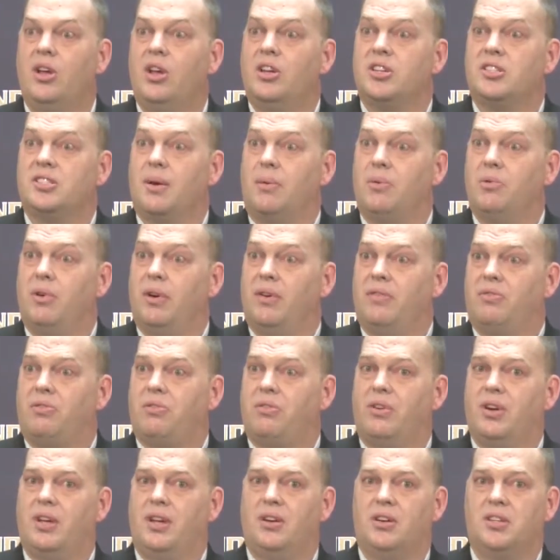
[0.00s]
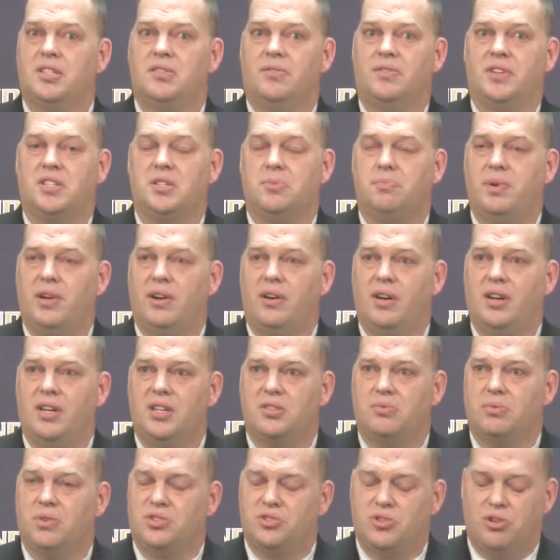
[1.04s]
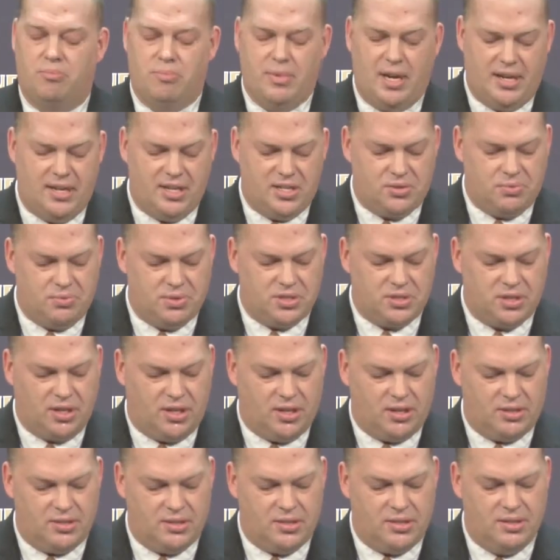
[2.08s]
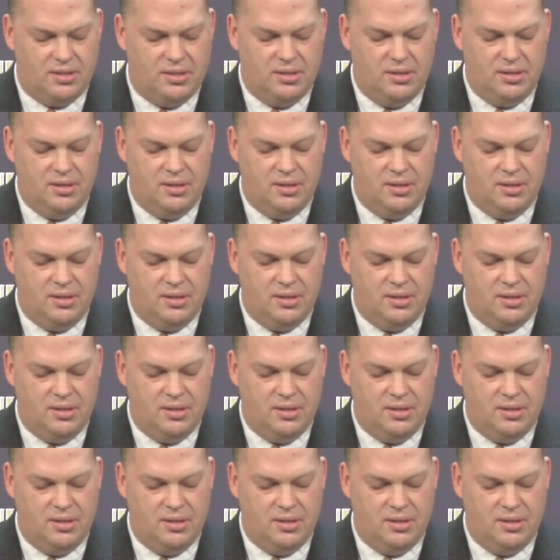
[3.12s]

some who have 30 years of experience with tremendous results.